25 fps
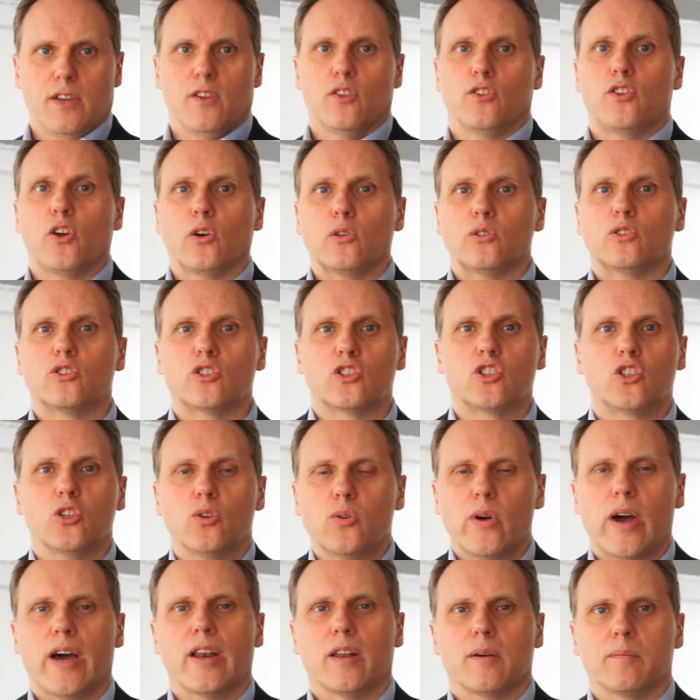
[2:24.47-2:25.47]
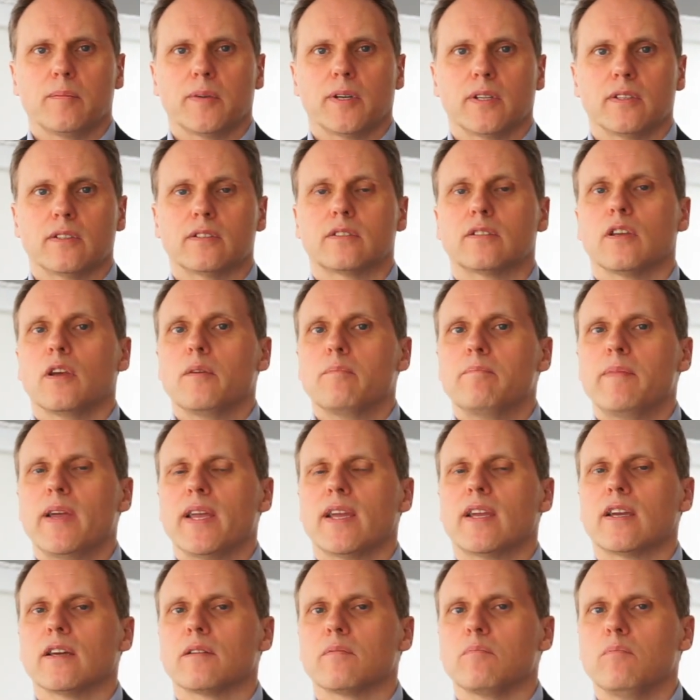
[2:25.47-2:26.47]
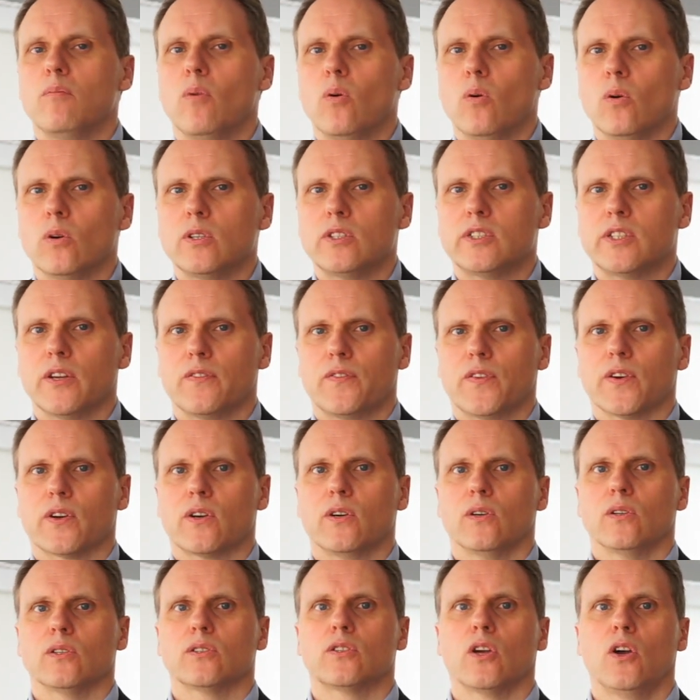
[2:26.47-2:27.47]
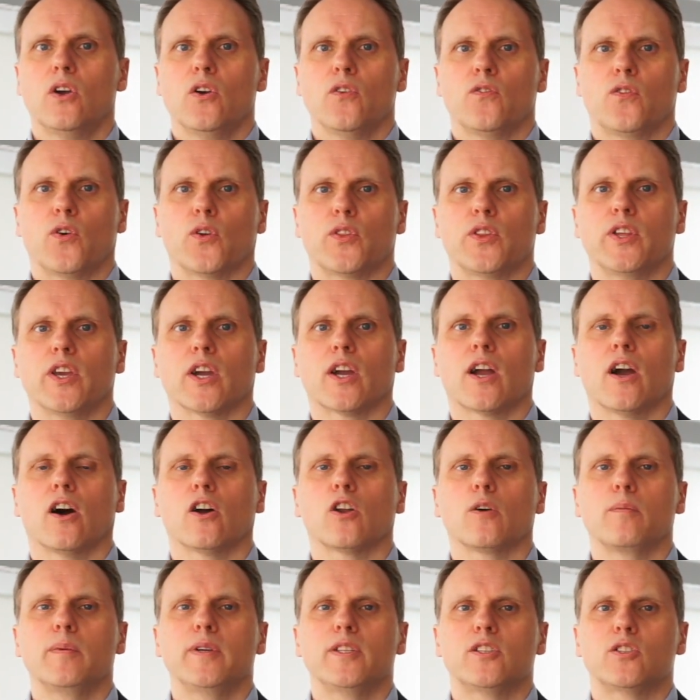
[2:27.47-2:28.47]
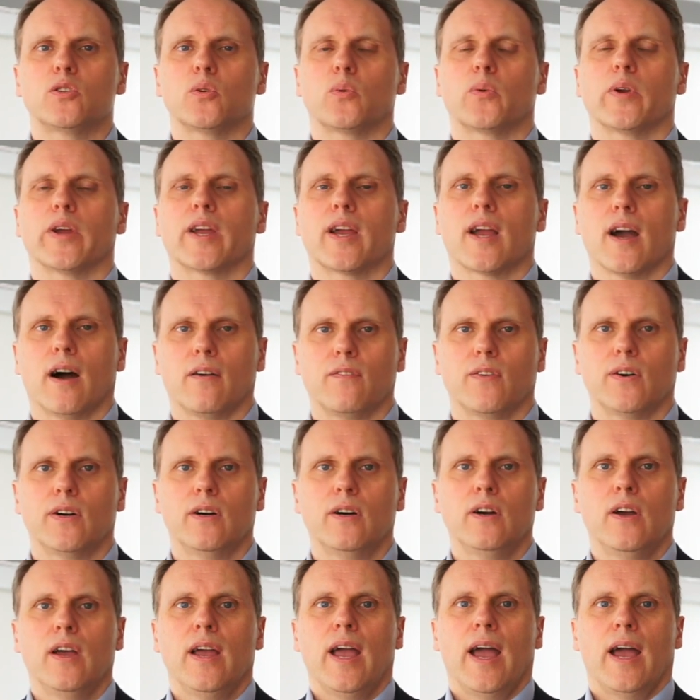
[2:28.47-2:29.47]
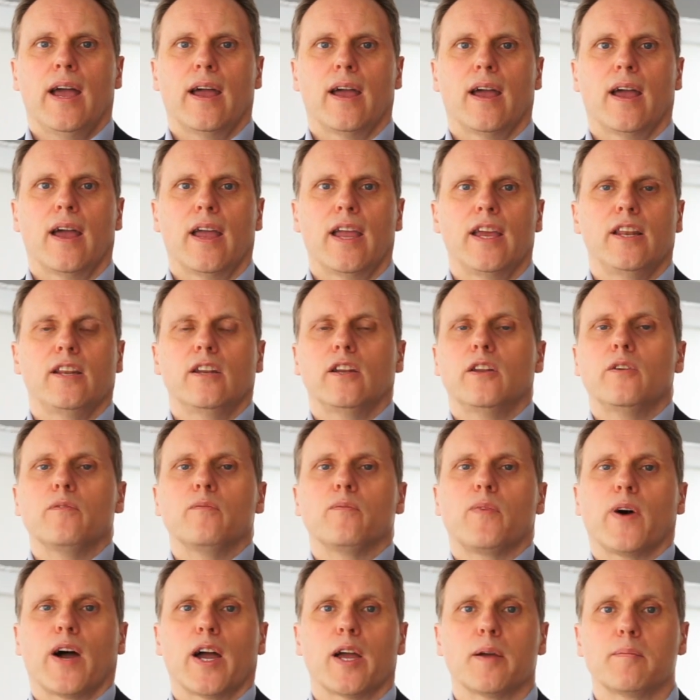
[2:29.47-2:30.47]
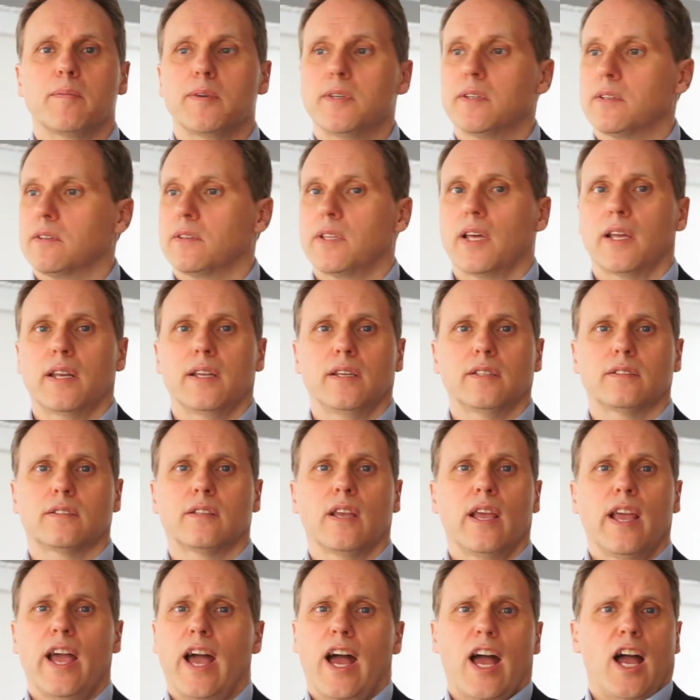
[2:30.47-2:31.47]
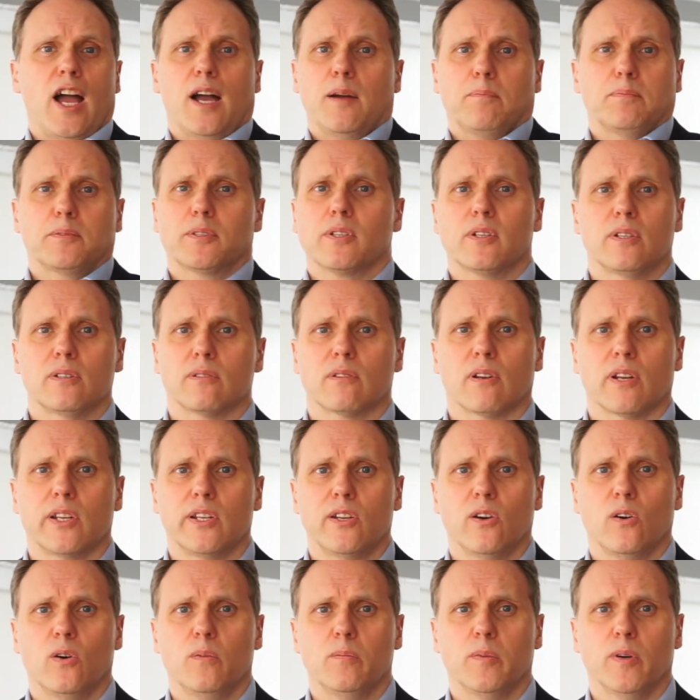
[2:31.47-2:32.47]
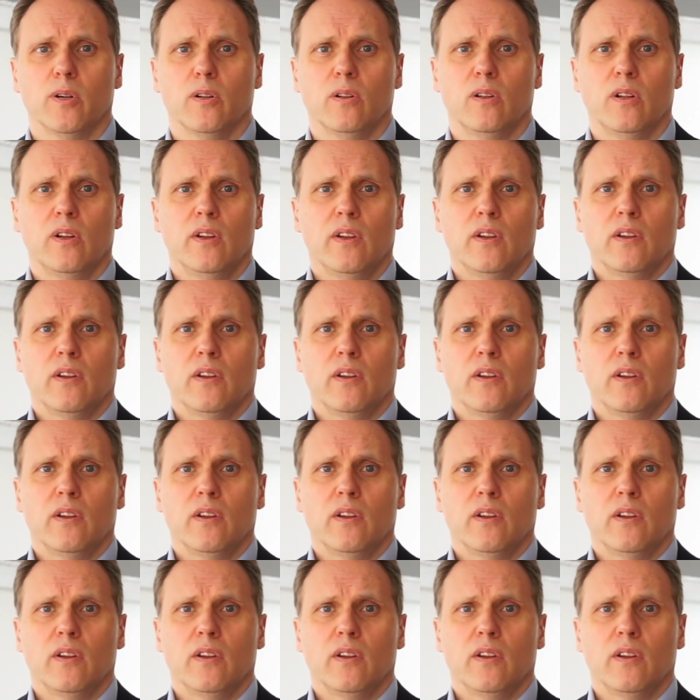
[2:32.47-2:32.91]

Those two elements make it more difficult for the economy to recover in an environment that is absolutely normal.